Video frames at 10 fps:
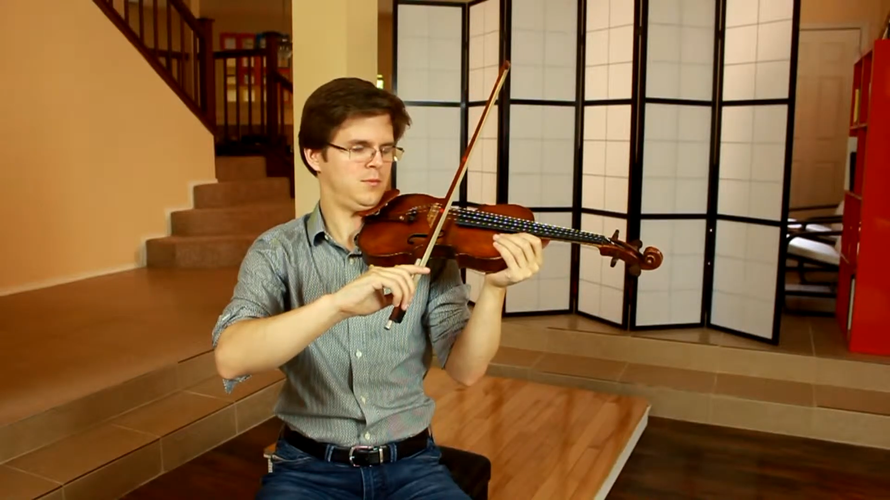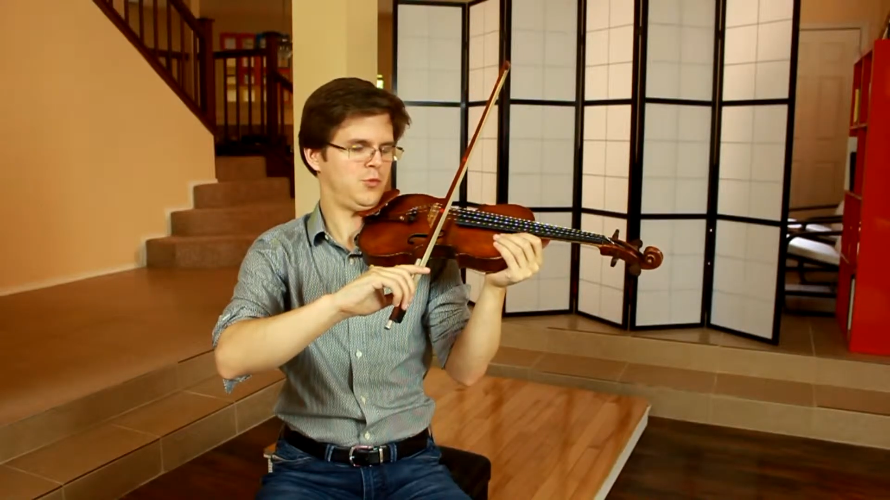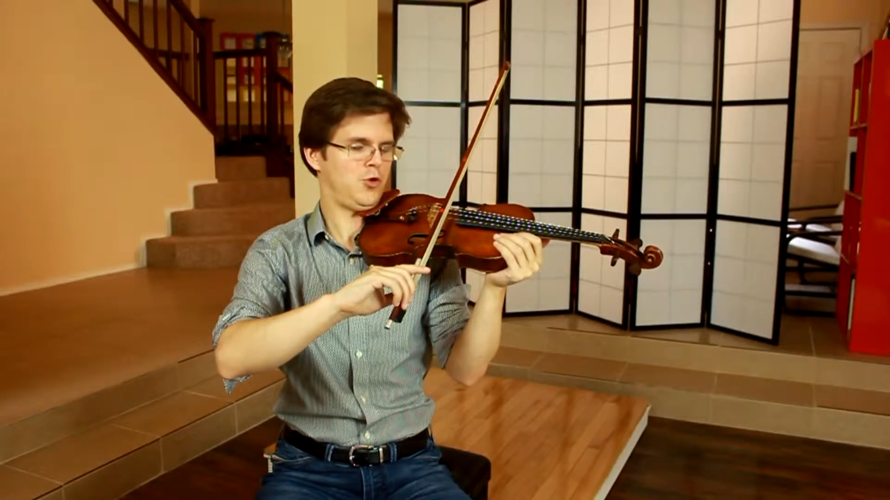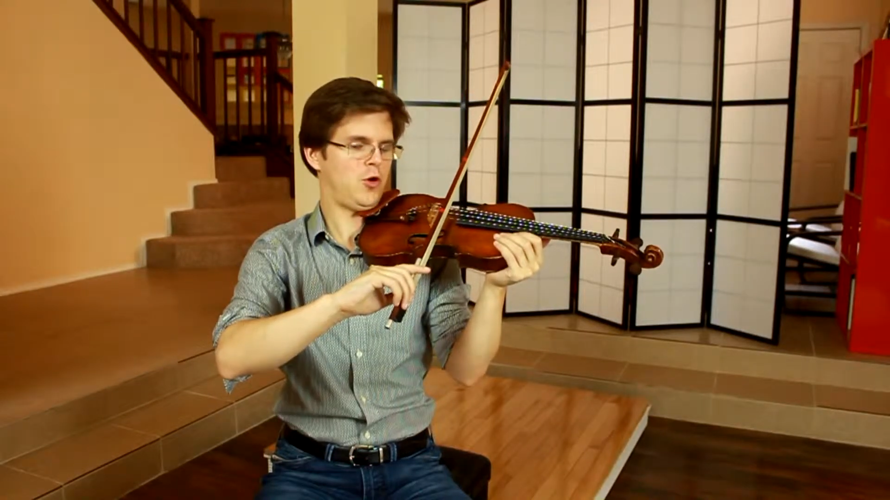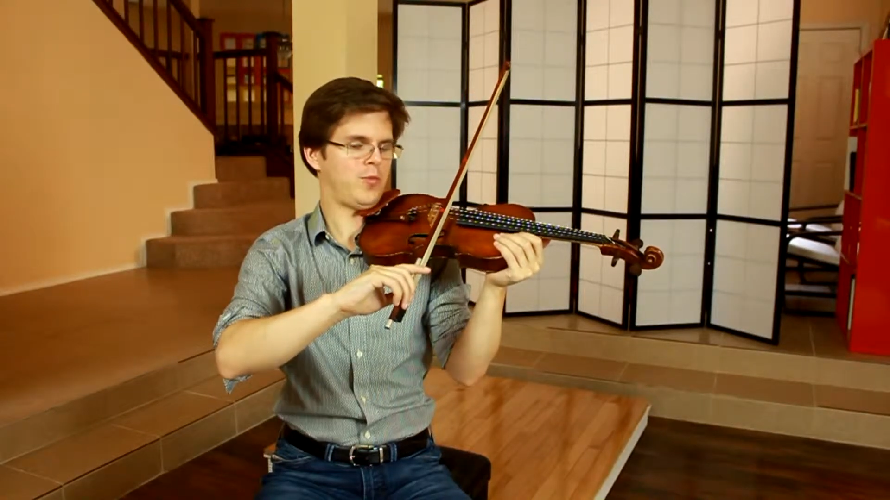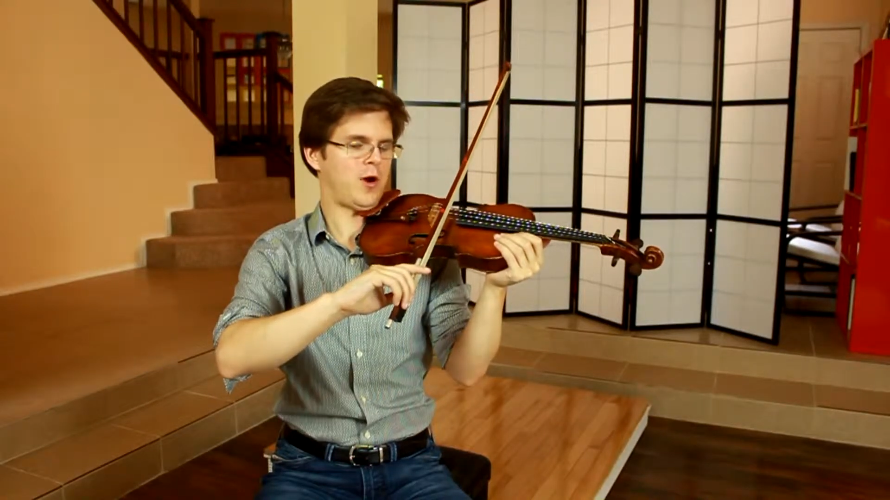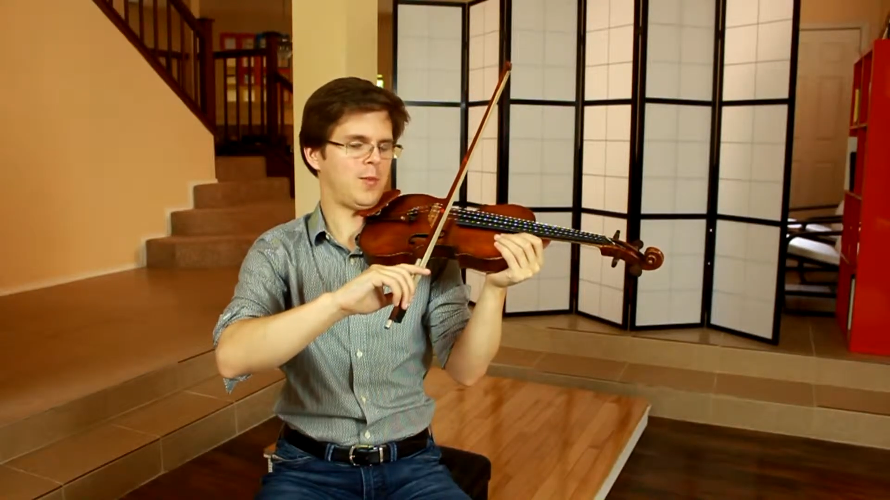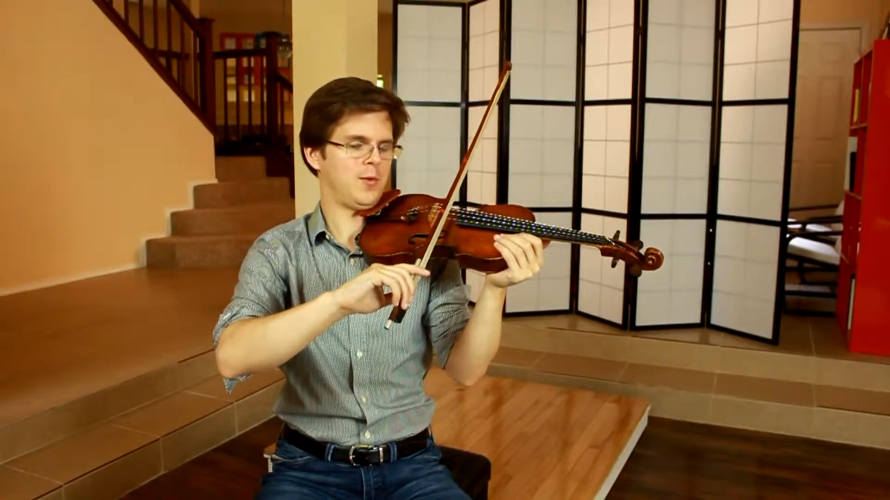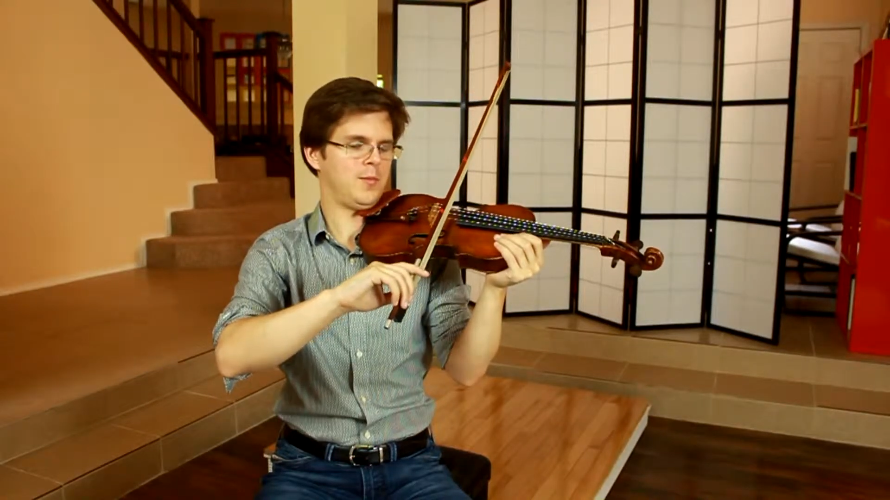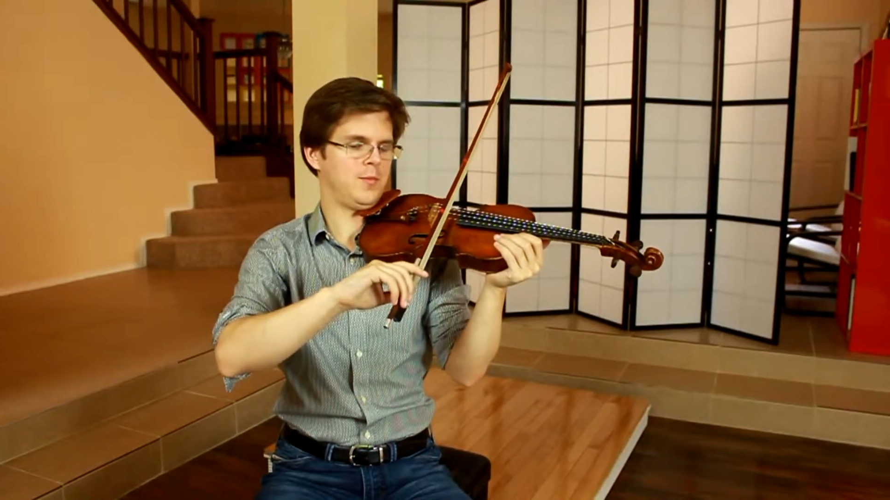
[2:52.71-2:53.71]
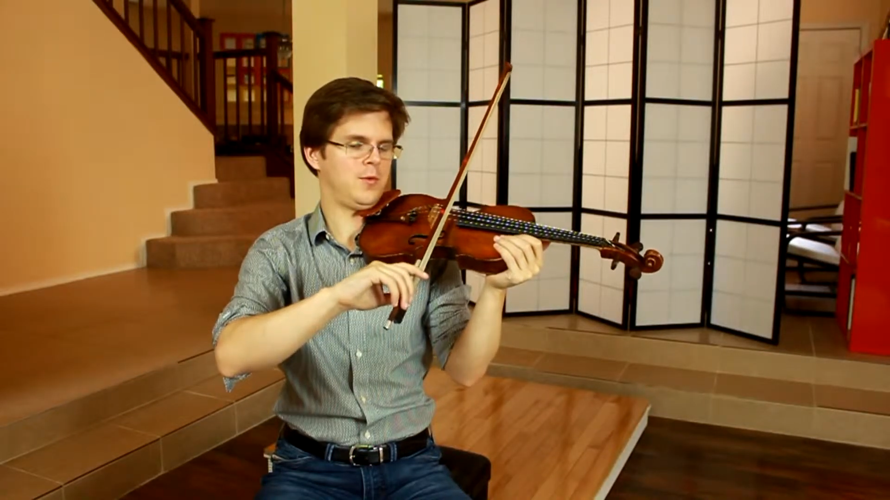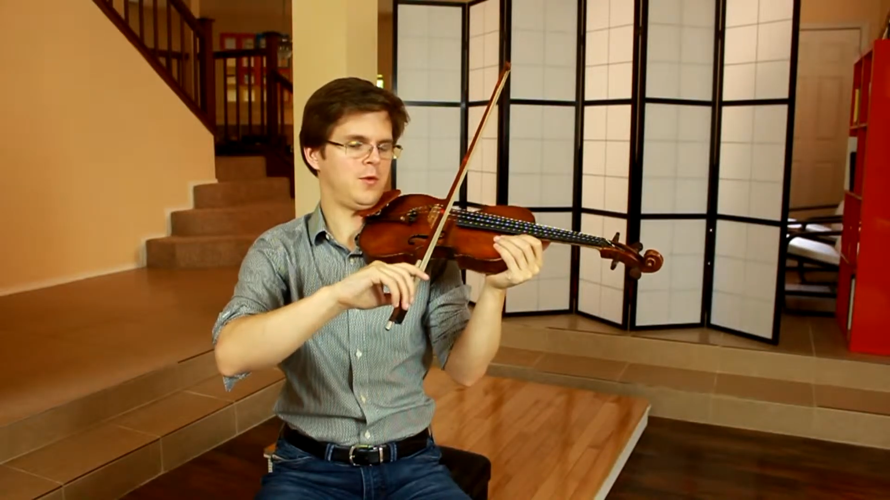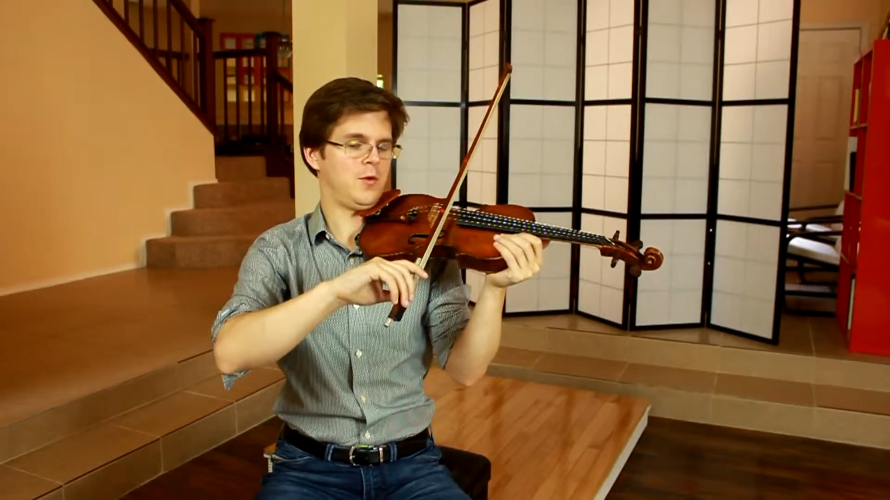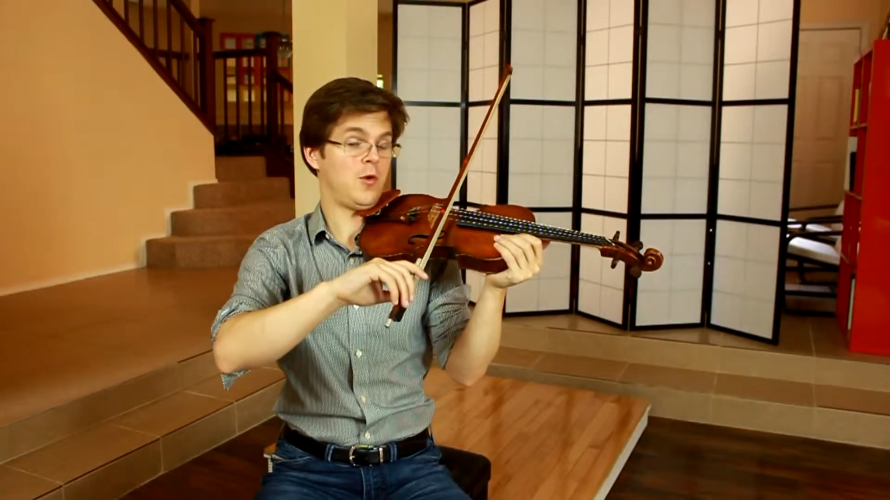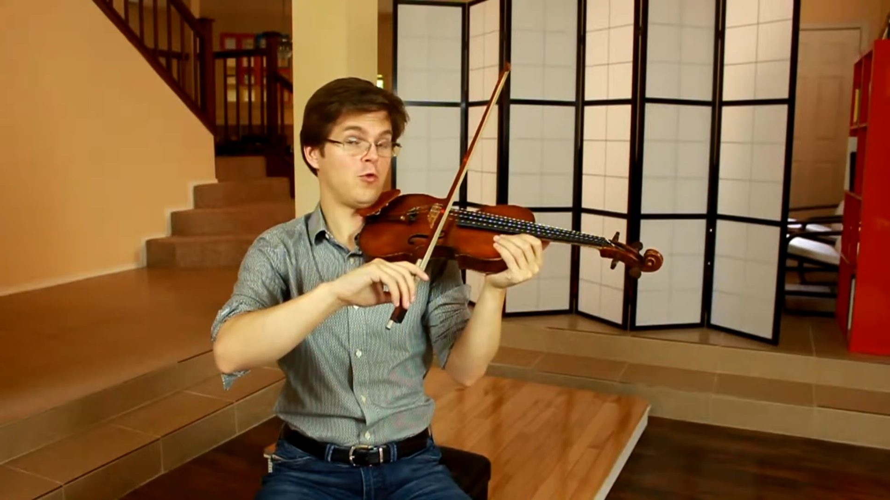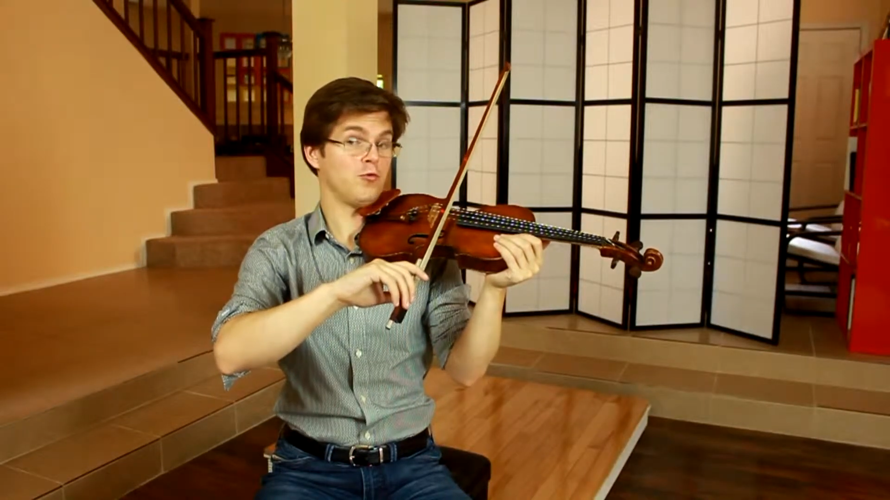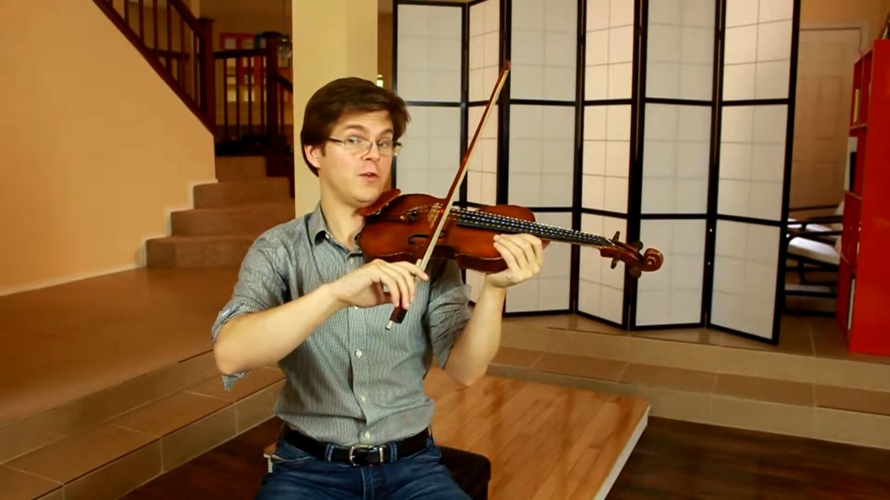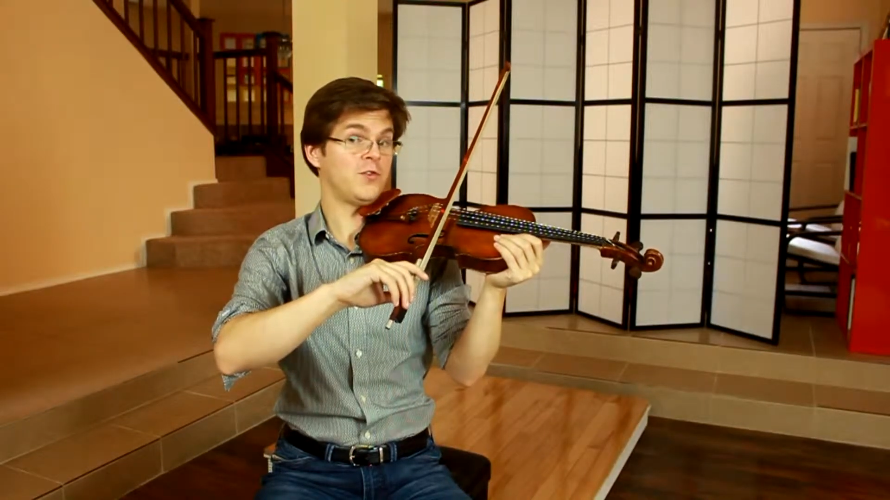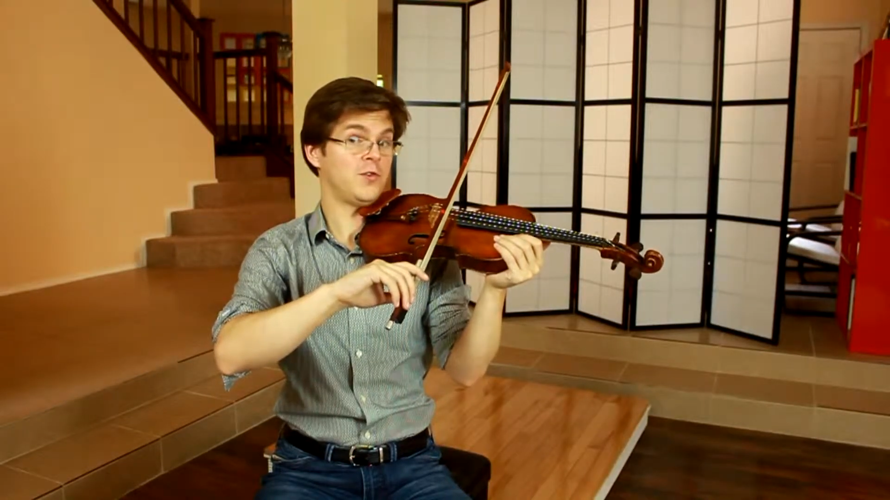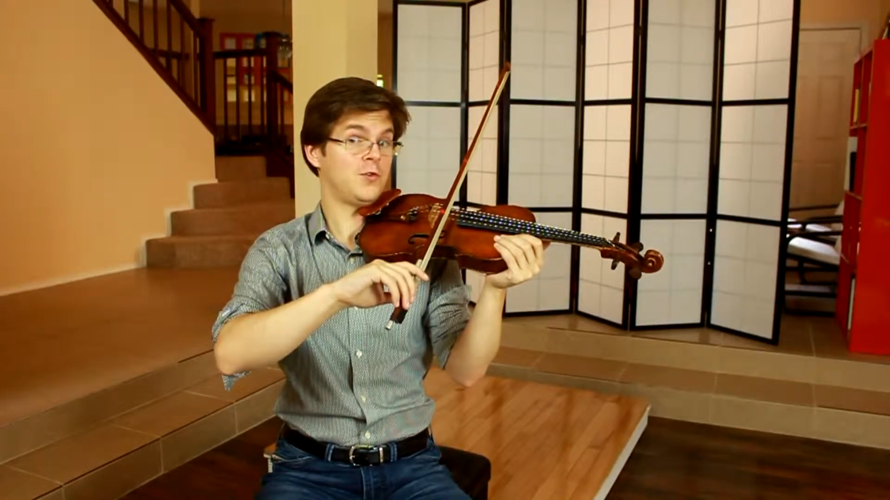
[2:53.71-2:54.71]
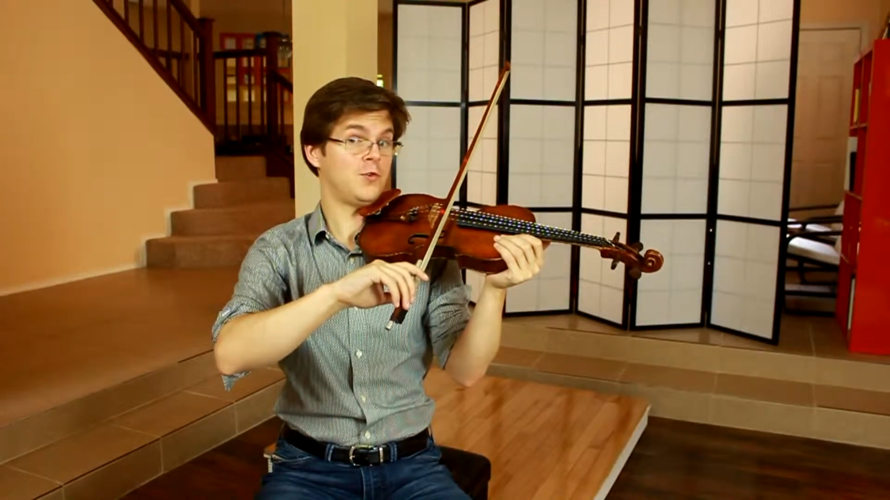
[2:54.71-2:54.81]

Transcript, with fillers: No problem. Wrist